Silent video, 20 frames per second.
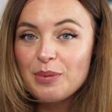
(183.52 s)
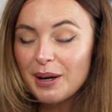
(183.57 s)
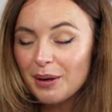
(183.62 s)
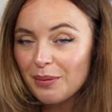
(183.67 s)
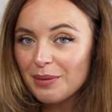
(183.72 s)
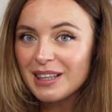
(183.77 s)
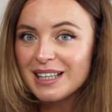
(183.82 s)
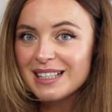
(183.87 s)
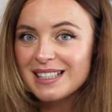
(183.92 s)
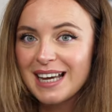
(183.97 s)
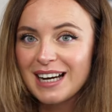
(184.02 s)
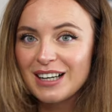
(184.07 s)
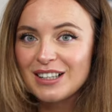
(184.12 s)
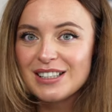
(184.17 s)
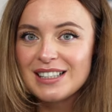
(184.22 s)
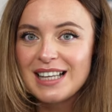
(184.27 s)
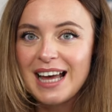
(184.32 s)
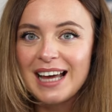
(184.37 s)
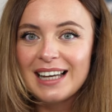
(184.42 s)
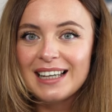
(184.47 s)
wear with this
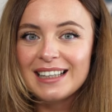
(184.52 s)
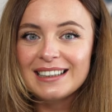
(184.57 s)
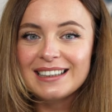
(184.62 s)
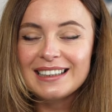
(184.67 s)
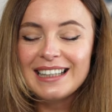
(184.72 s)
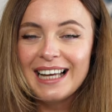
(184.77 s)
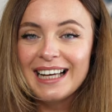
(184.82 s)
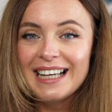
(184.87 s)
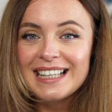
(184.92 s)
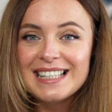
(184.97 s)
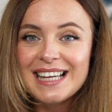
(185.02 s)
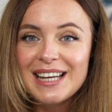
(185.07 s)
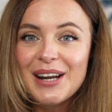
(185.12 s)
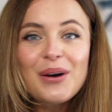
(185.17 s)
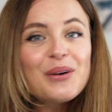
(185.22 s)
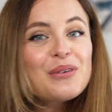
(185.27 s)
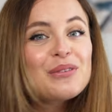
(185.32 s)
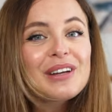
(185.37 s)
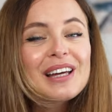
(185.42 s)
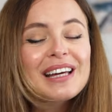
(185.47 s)
hairstyle. And like I said,
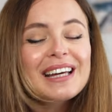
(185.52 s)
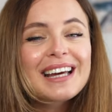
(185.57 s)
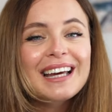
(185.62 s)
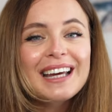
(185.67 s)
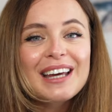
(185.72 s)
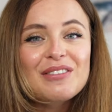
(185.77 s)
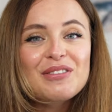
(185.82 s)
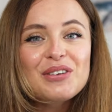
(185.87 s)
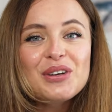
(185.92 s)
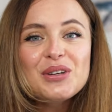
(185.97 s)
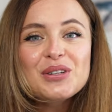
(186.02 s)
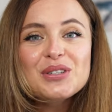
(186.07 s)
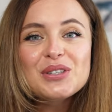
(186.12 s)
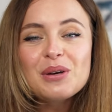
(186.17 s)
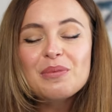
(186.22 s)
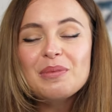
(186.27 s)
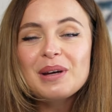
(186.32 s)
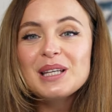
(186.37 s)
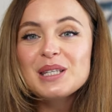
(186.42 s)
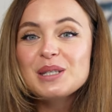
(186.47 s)
hopefully it can give you
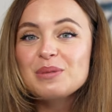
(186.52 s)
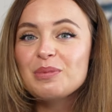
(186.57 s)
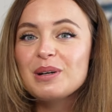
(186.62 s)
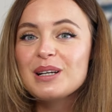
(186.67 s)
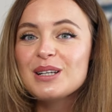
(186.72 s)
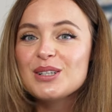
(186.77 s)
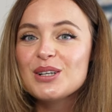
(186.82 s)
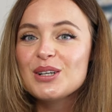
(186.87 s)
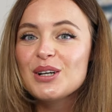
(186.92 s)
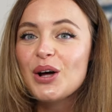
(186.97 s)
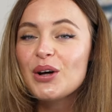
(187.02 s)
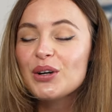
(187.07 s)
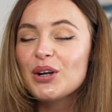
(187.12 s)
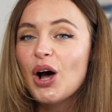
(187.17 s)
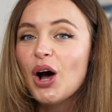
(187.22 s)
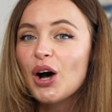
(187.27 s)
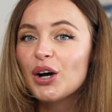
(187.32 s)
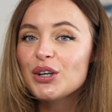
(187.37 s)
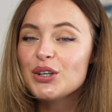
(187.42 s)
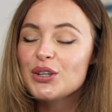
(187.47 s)
some inspiration on
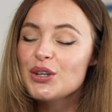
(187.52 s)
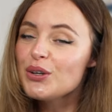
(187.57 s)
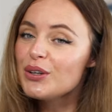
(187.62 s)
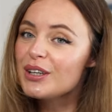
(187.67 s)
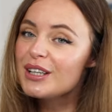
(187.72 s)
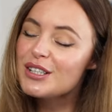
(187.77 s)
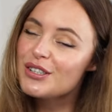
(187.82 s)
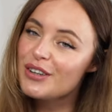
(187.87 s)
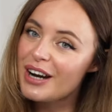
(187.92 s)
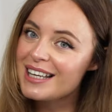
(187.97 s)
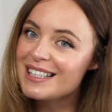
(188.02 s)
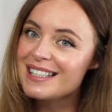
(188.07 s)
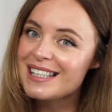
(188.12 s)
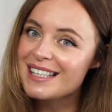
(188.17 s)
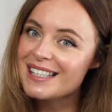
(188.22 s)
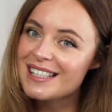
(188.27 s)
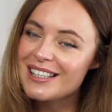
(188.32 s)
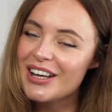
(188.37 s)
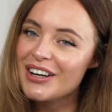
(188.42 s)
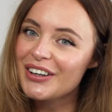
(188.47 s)
how you can dress
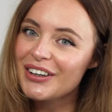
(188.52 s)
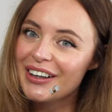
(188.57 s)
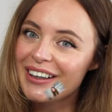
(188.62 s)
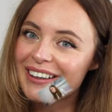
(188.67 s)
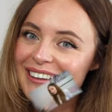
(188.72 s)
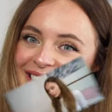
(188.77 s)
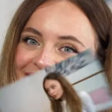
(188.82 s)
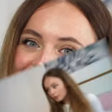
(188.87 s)
this look.